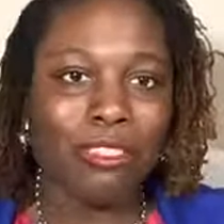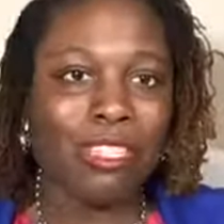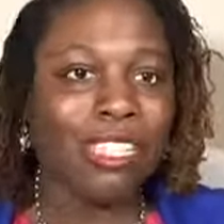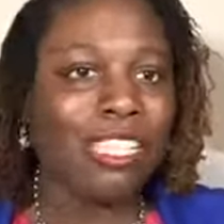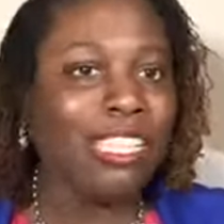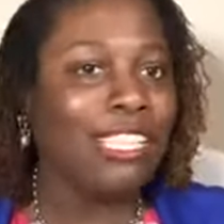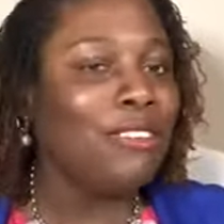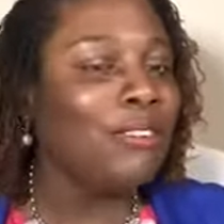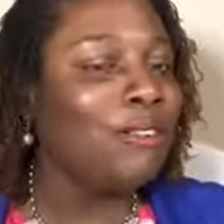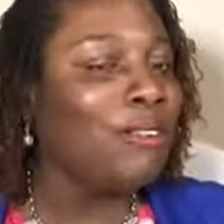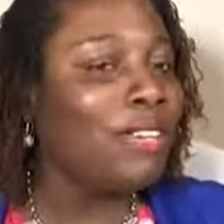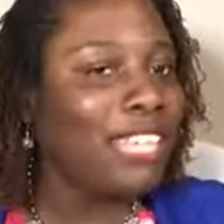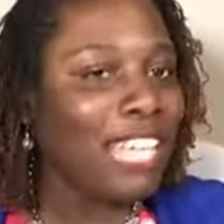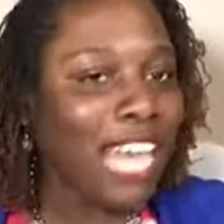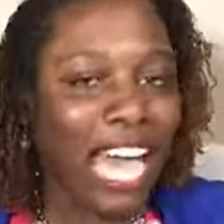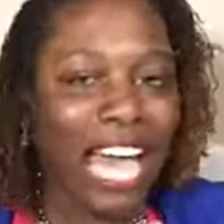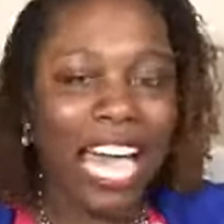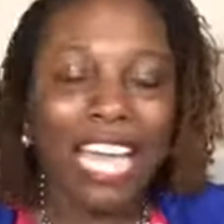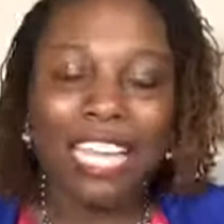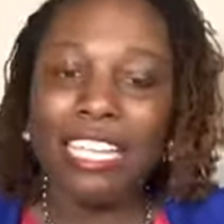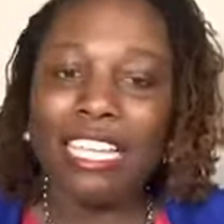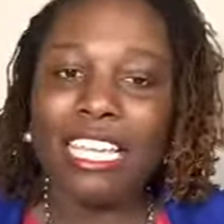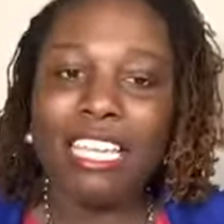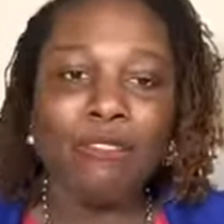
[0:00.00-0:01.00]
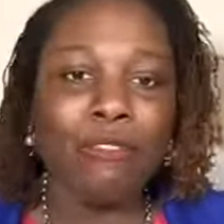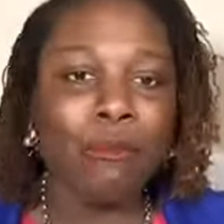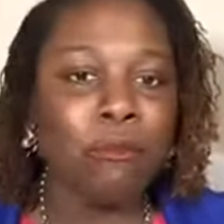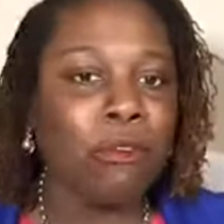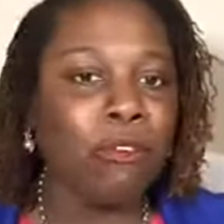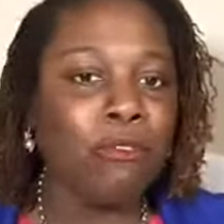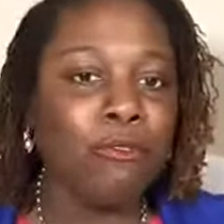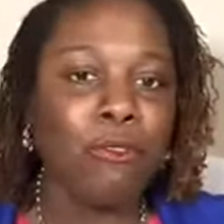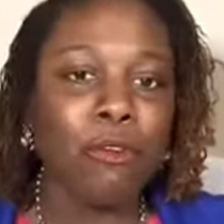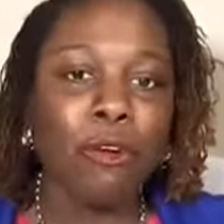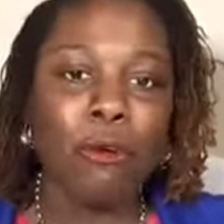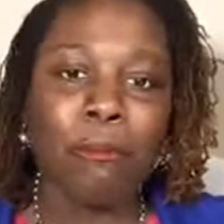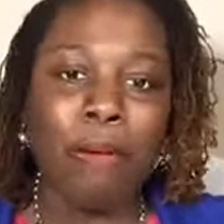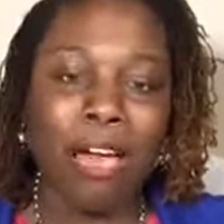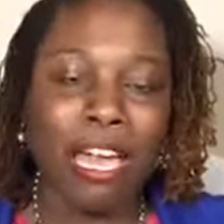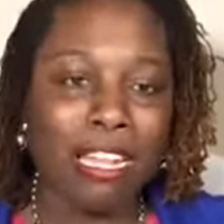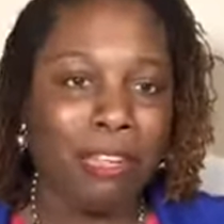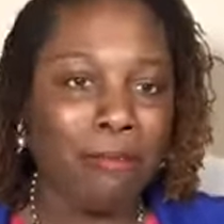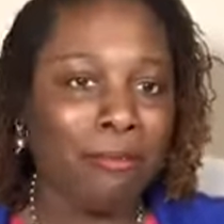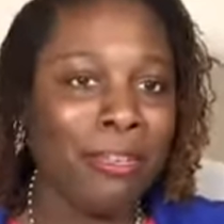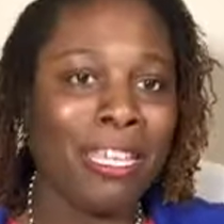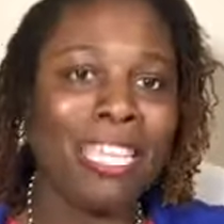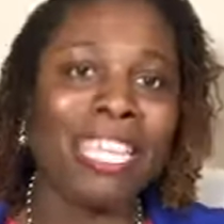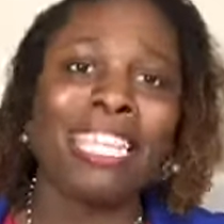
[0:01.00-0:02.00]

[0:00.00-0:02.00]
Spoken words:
You got to give him a full body pic.